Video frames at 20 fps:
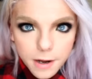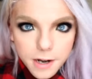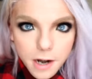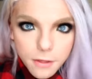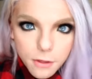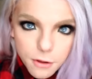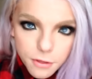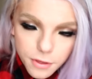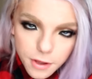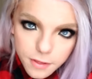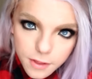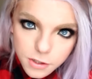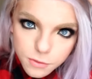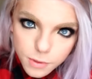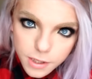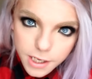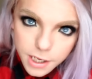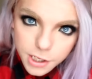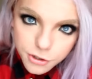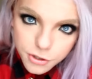Another thing that's
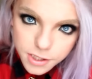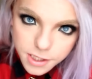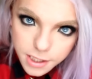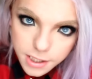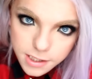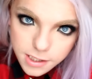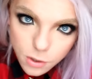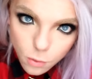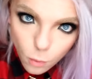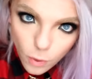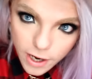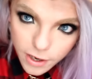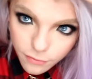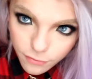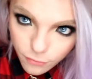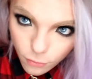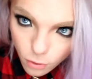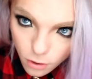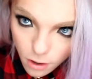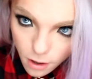really interesting is the white
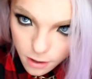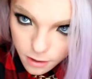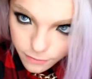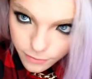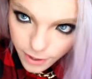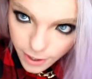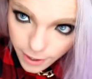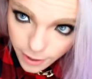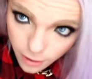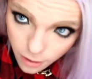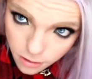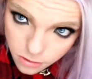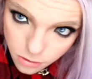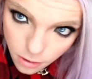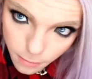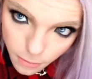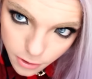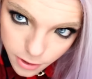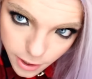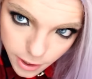forelock of hair.
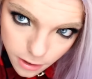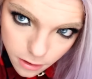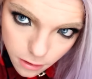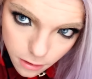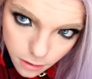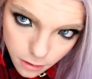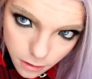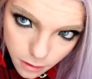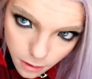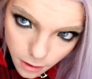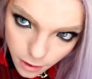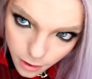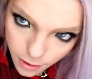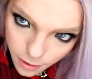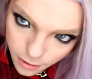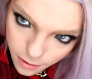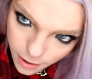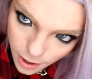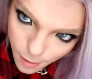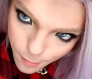So I'm looking in the
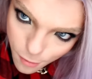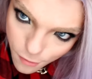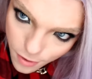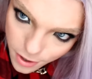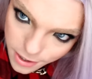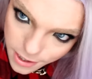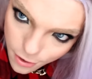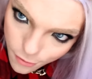camera right